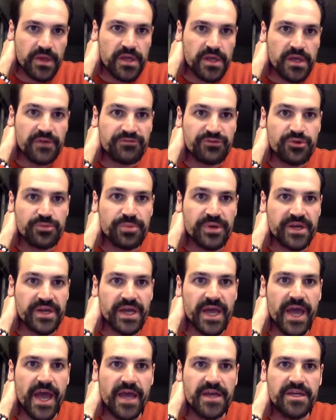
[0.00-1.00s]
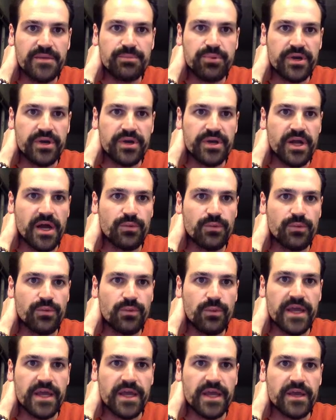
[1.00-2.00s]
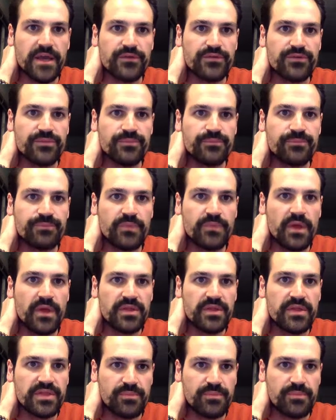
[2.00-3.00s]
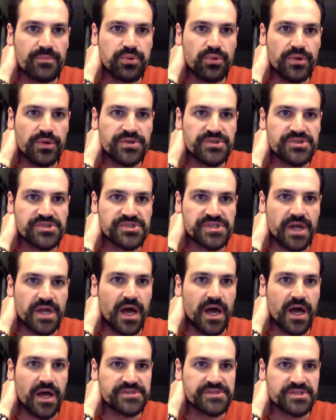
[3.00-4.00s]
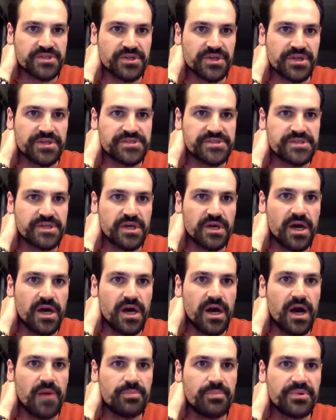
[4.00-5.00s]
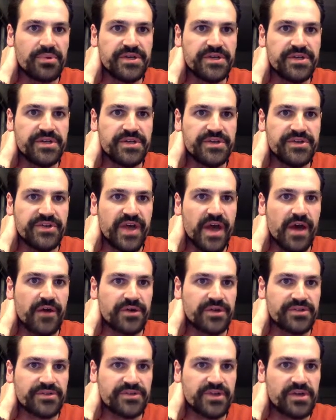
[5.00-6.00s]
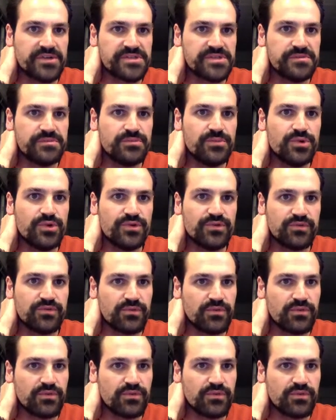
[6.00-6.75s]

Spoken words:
If you pick any point on a wave, that point just oscillates up and down. It doesn't move